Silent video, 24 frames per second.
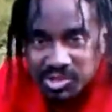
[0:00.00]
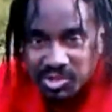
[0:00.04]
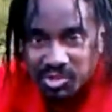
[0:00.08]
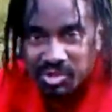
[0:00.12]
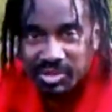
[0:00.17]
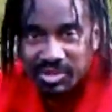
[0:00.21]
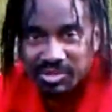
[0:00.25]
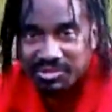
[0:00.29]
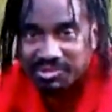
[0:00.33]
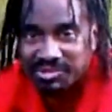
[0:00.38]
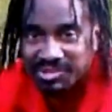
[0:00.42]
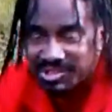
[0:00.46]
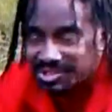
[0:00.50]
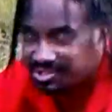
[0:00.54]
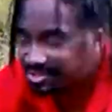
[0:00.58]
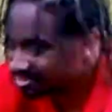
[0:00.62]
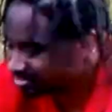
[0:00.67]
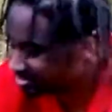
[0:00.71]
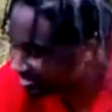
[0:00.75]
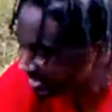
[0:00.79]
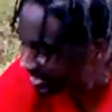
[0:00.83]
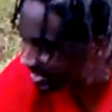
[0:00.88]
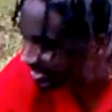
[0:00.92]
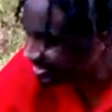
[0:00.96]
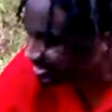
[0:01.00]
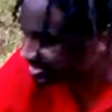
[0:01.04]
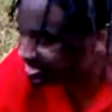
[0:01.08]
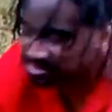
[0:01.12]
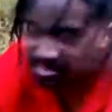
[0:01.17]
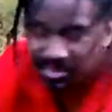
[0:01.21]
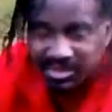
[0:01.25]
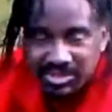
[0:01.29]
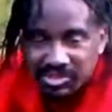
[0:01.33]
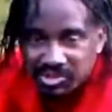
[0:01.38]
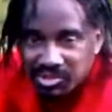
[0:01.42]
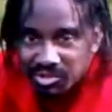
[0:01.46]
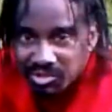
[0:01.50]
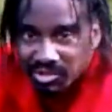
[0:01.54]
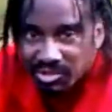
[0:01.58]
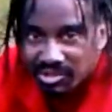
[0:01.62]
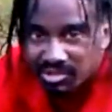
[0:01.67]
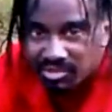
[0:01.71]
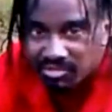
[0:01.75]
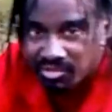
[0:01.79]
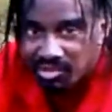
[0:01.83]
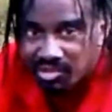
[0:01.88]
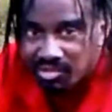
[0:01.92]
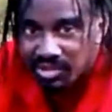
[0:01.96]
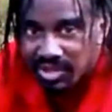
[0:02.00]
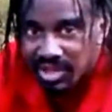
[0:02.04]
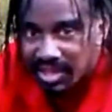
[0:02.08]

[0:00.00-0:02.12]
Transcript: soil. You don't need this much soil to grow